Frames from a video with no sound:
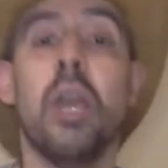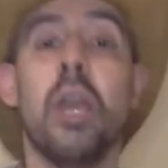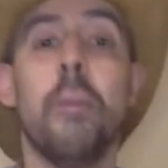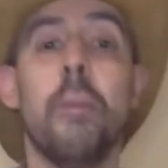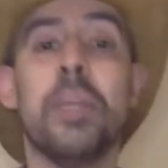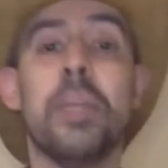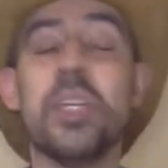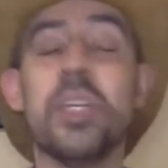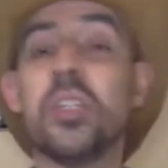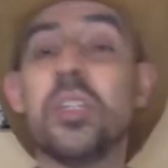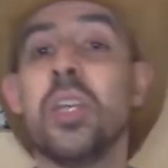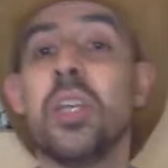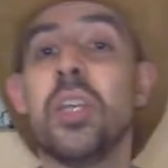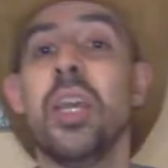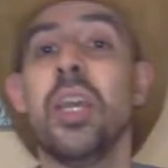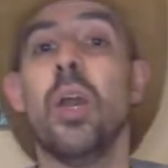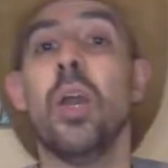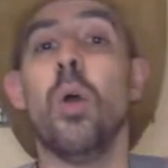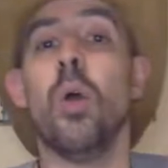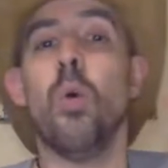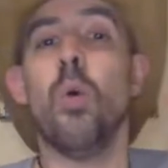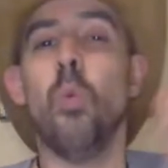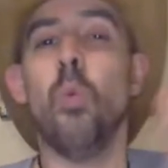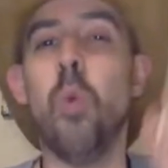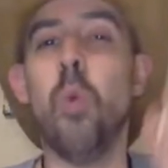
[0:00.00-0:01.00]
Because
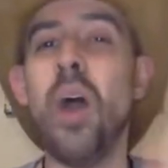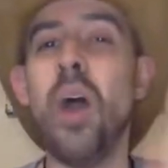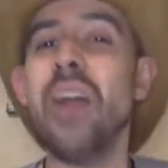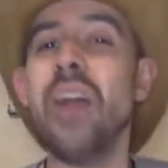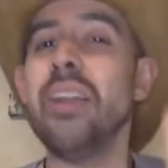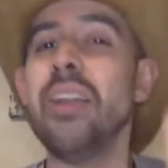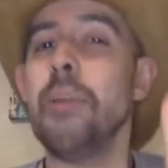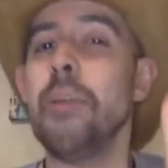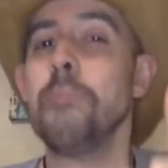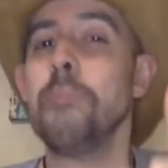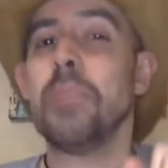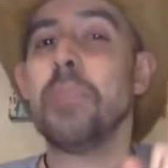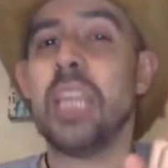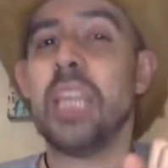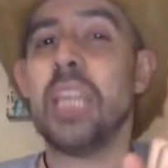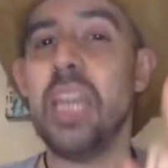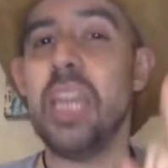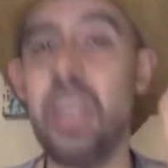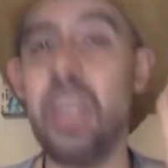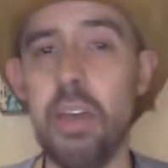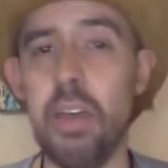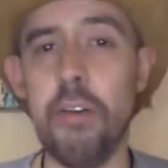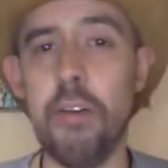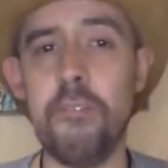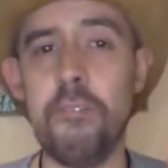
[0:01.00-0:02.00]
what
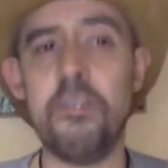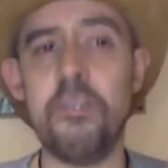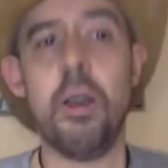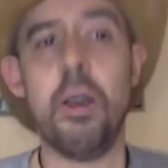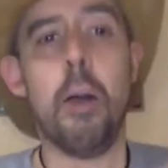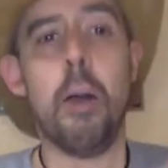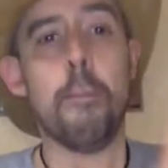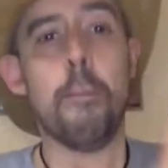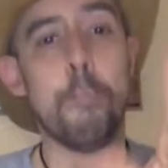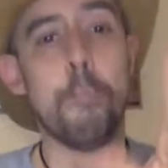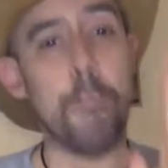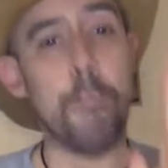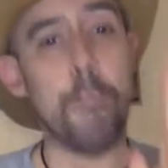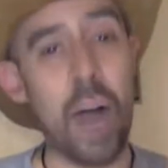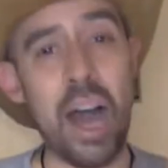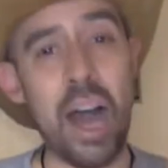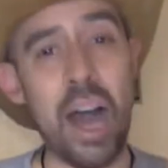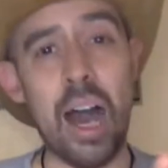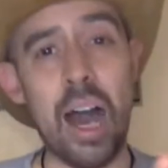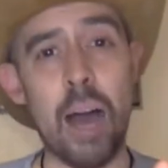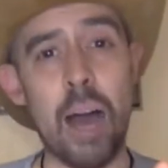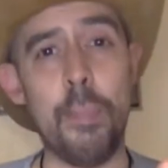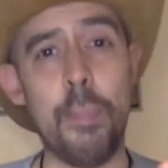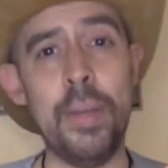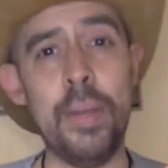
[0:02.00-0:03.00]
if
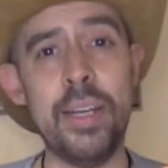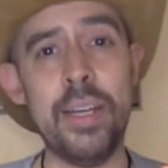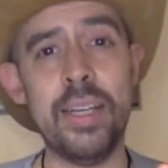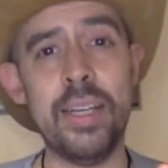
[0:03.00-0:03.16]
Bob,